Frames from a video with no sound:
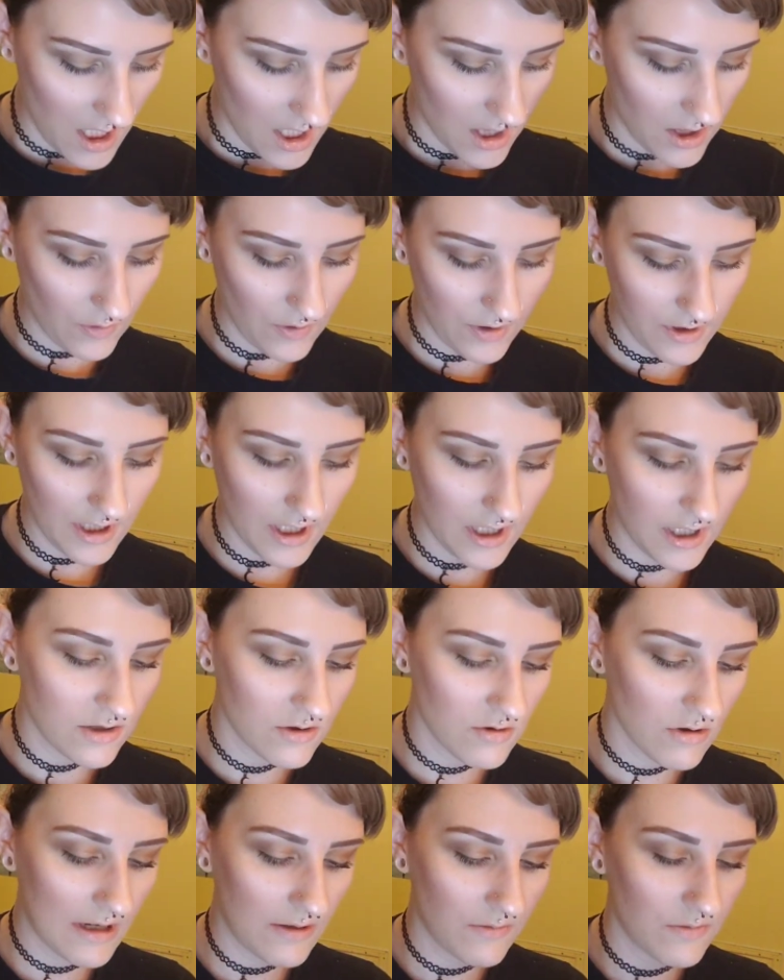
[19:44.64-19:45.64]
The only thing I didn't
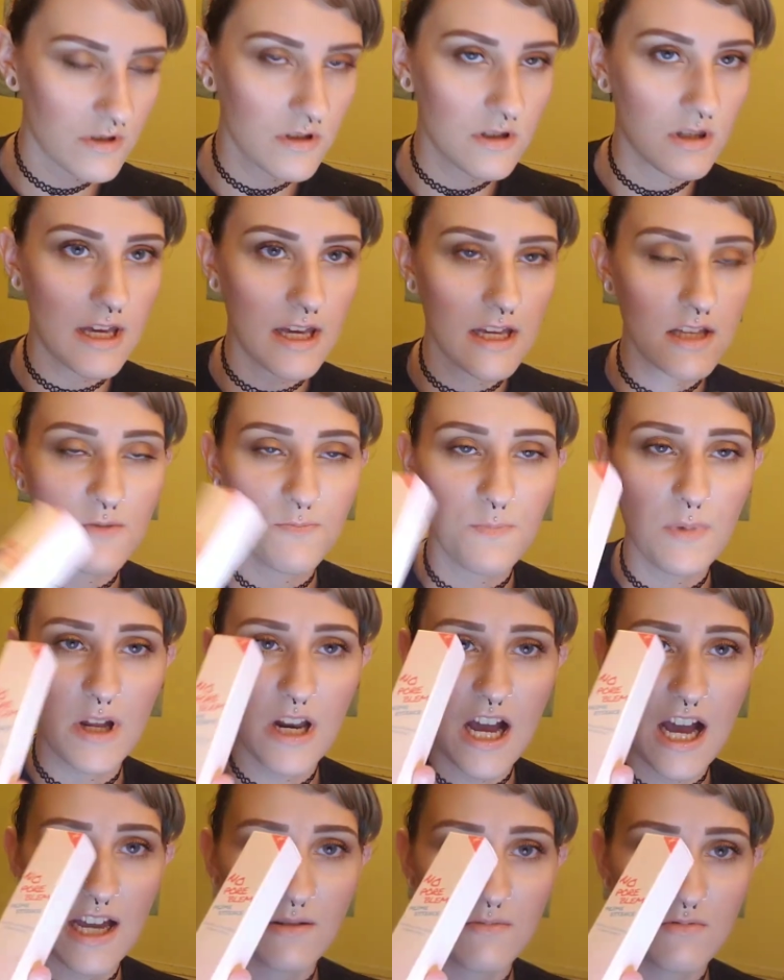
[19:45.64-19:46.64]
try was this, but
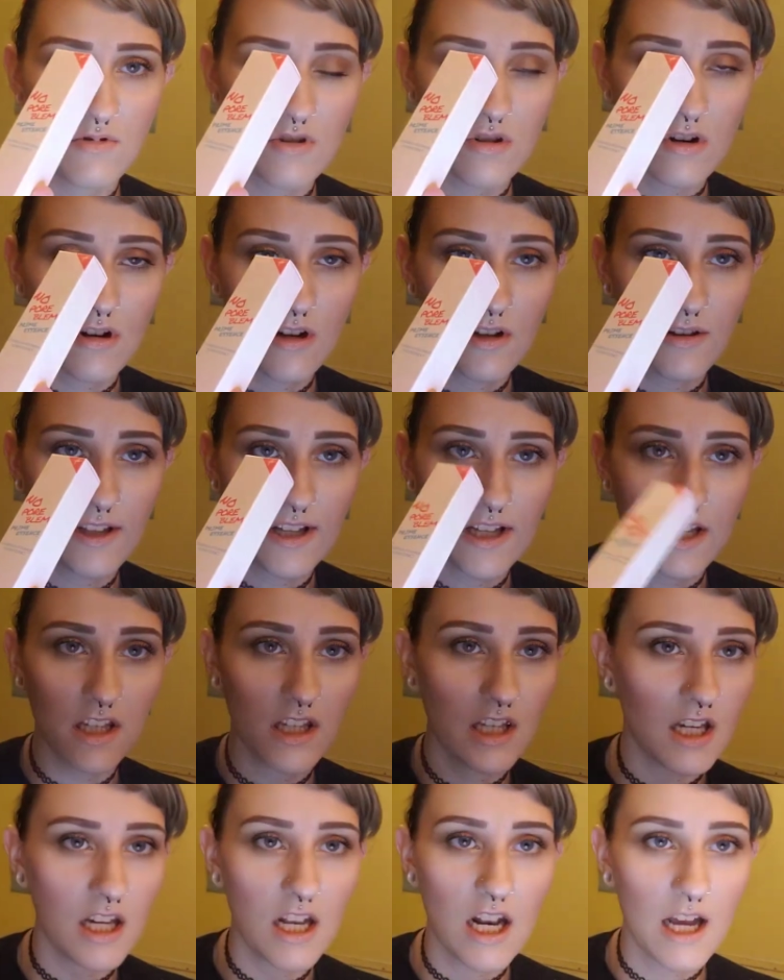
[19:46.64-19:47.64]
I'm sure I'll like
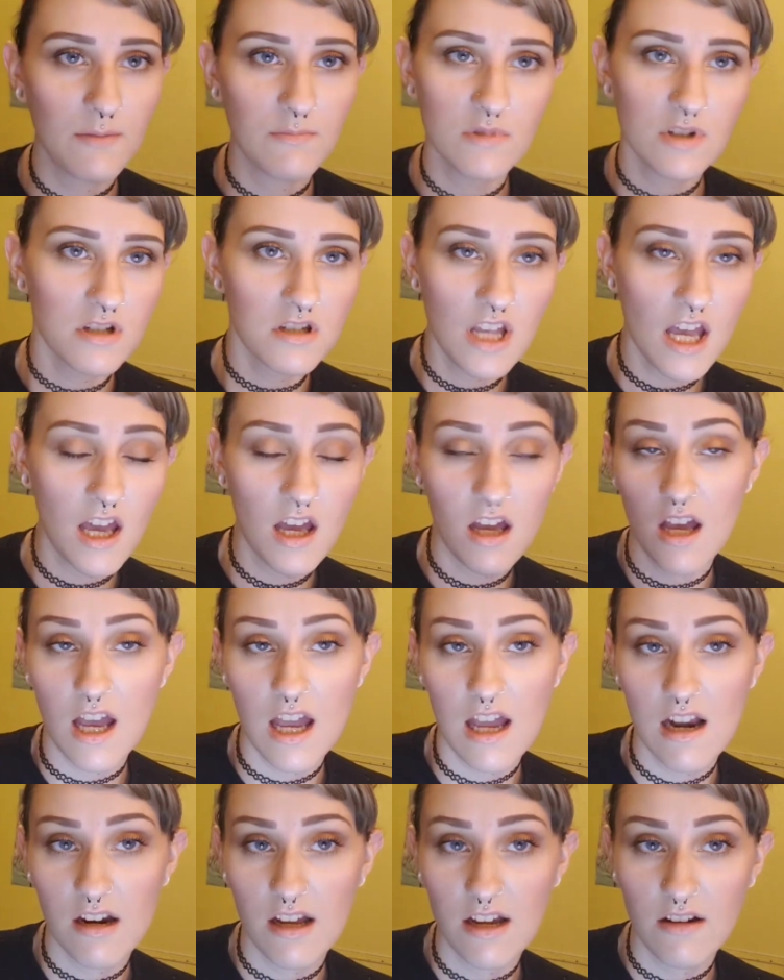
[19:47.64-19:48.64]
it. I
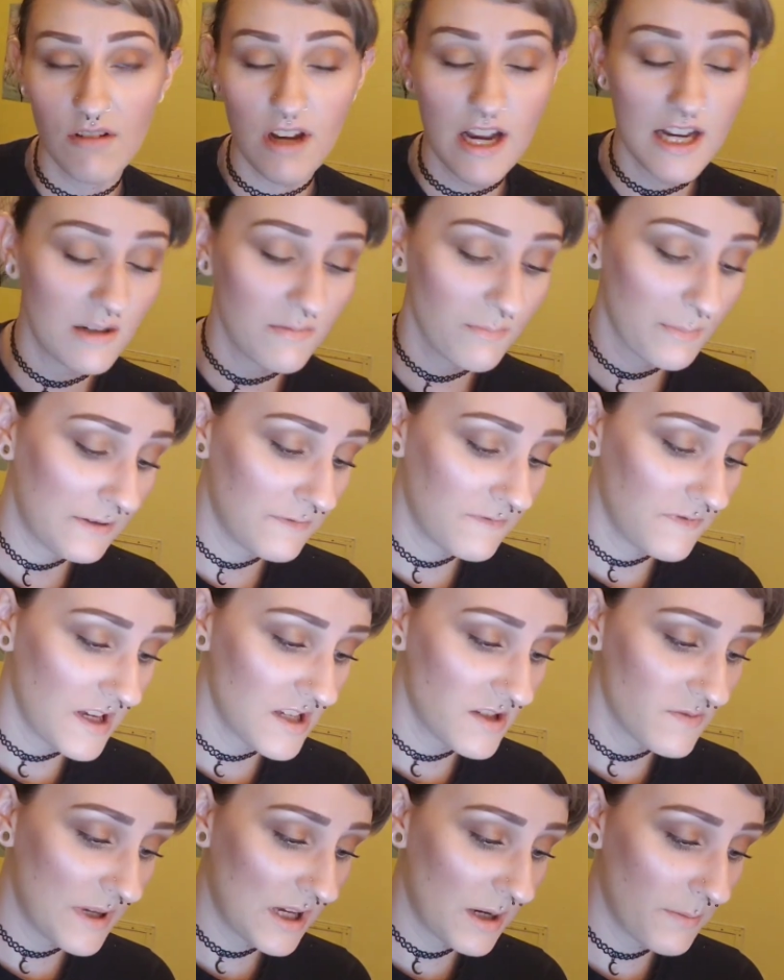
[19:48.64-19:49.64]
don't know. I did my
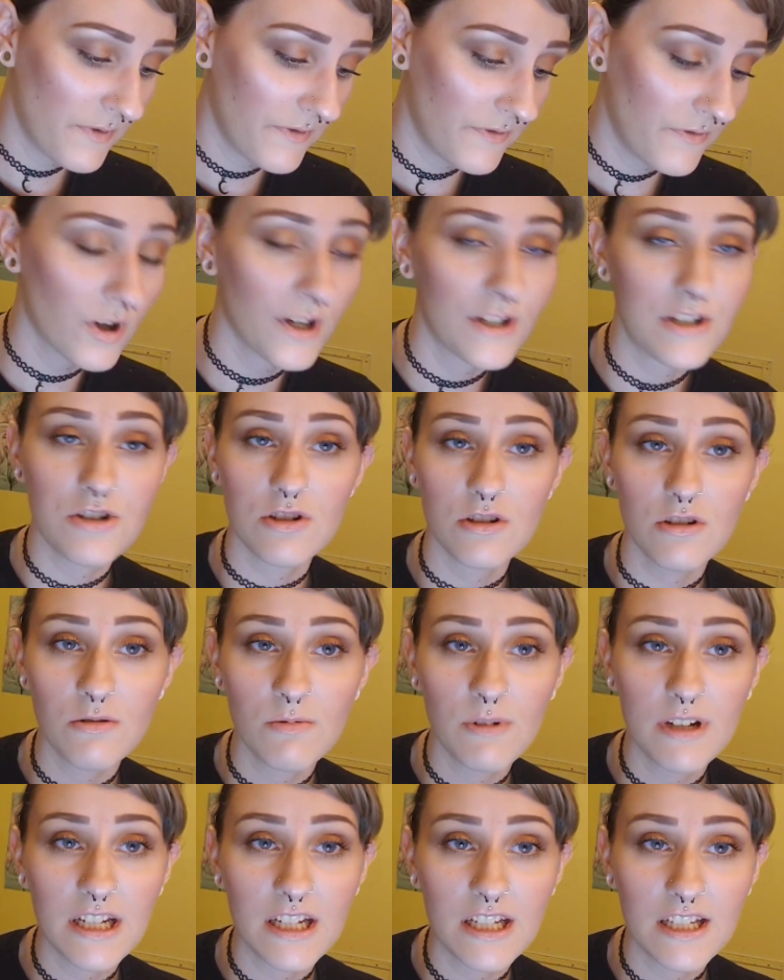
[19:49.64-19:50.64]
face makeup before. I should have
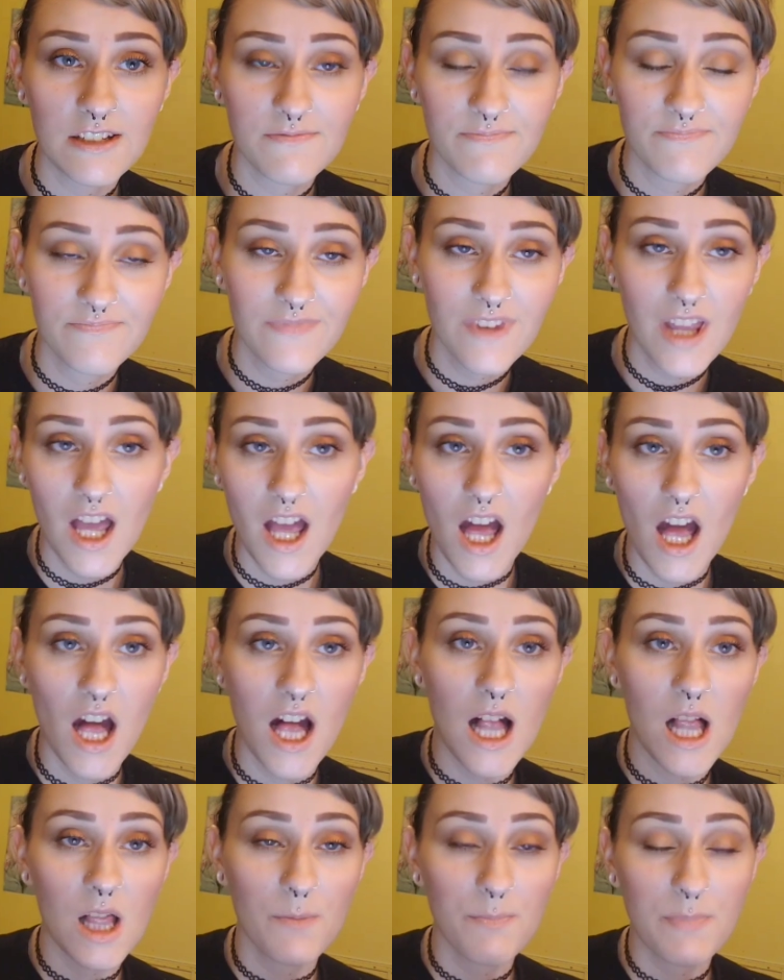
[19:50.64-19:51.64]
waited,
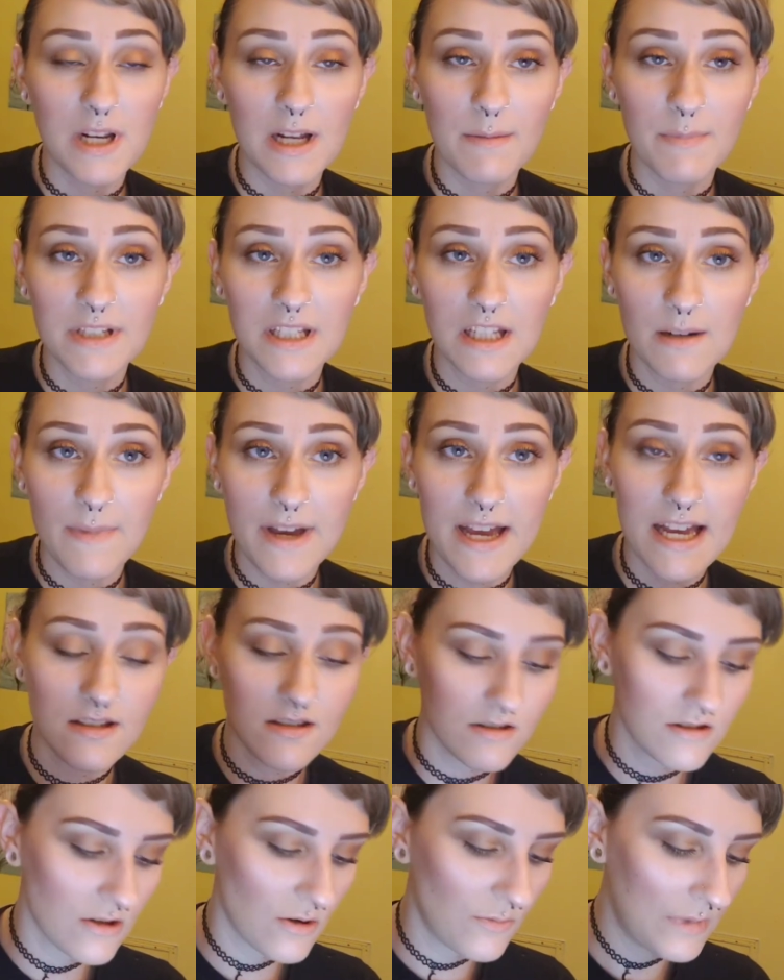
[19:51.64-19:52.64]
but I'm a dumbass,
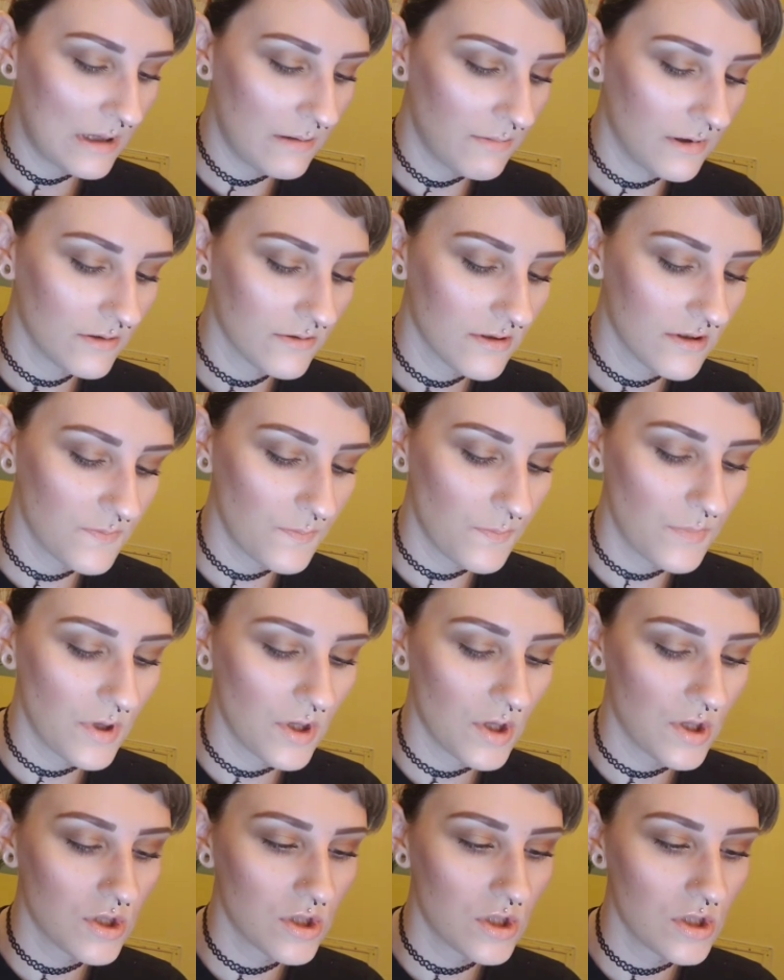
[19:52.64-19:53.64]
so maybe I'll just
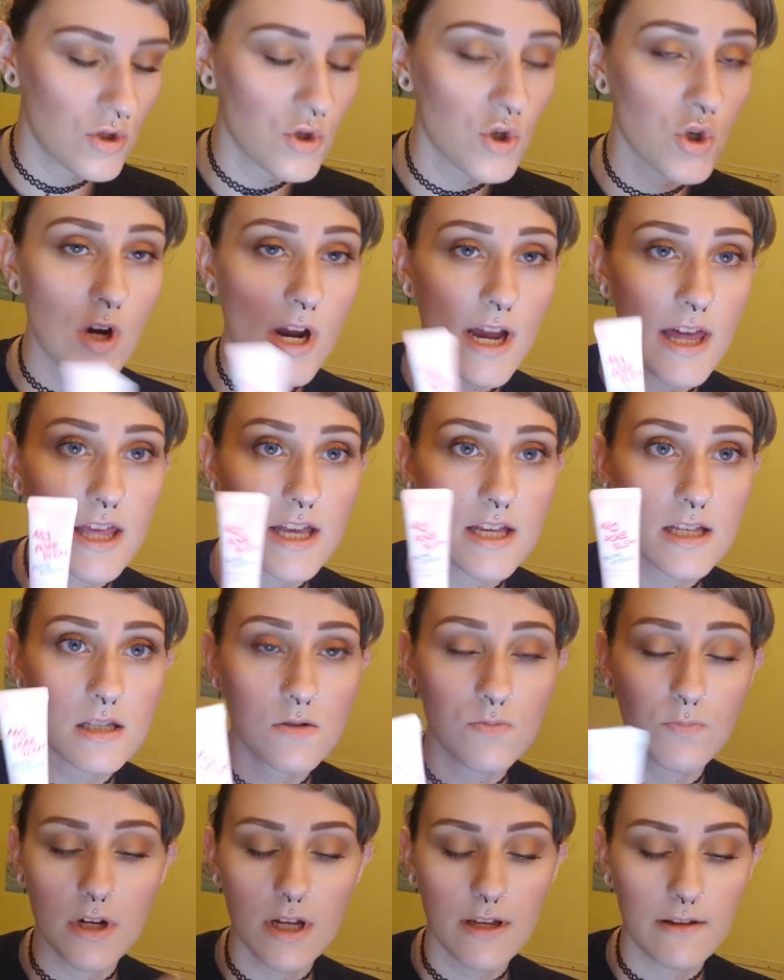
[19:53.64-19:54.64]
try this
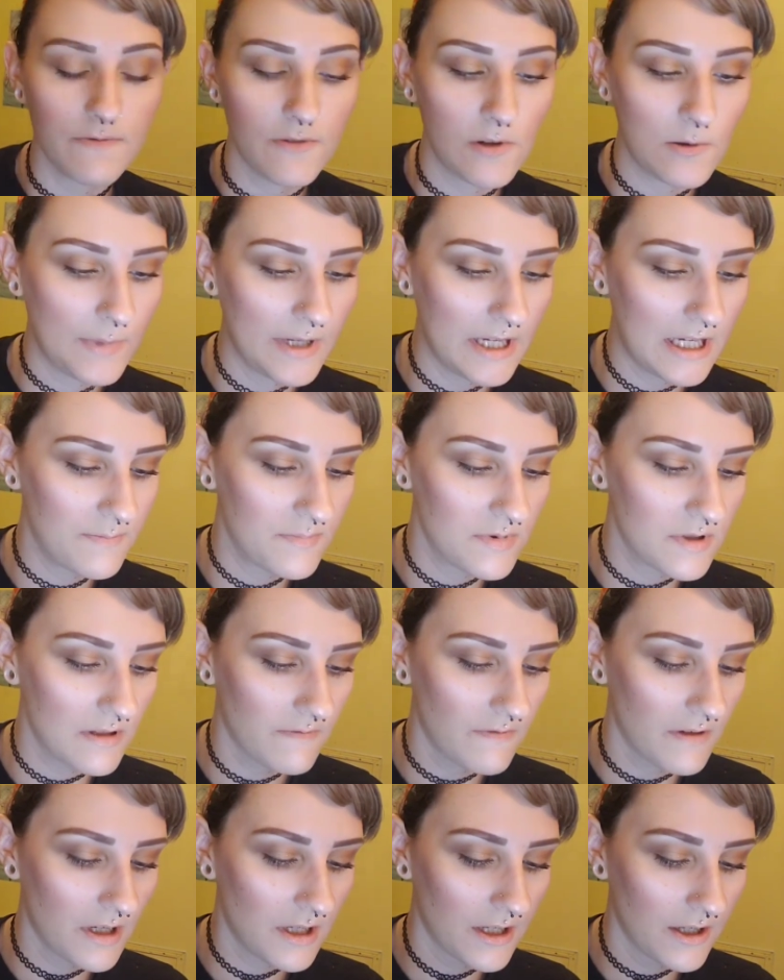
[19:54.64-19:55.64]
when I film my Ipsy
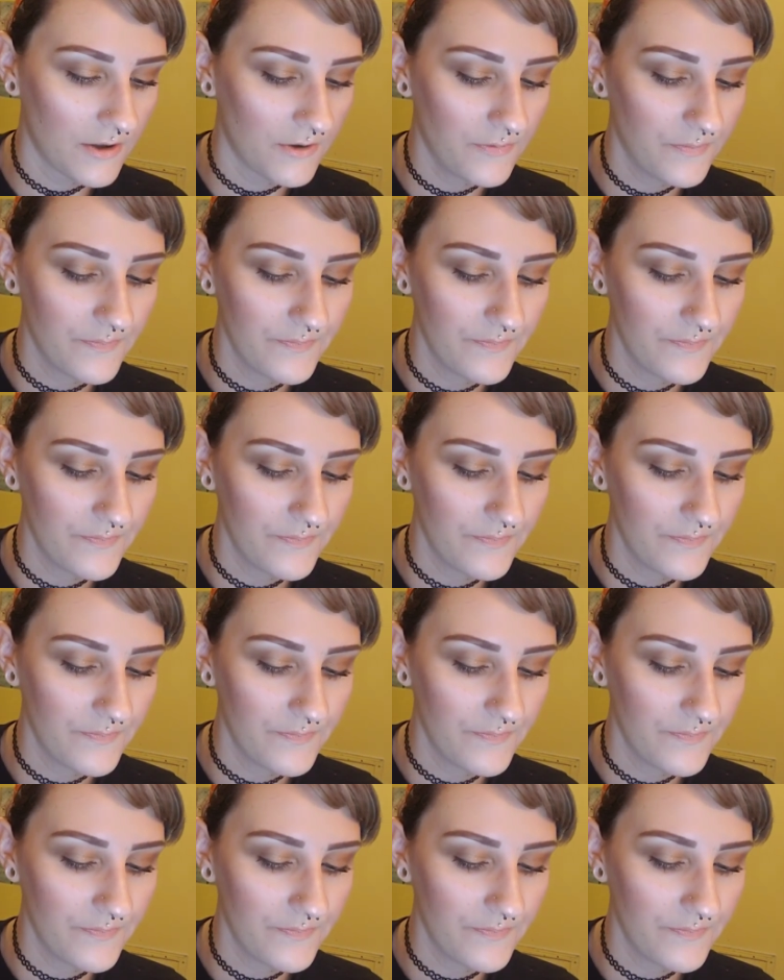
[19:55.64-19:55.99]
video.